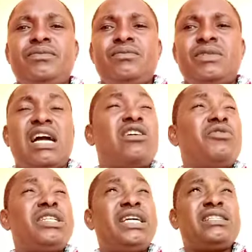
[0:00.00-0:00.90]
to
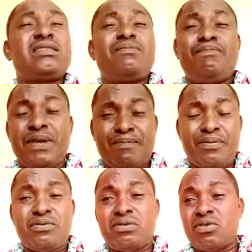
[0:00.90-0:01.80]
accommodate people
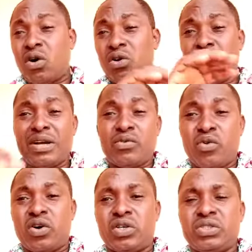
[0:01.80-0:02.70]
all over the
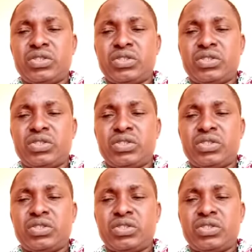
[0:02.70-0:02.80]
world.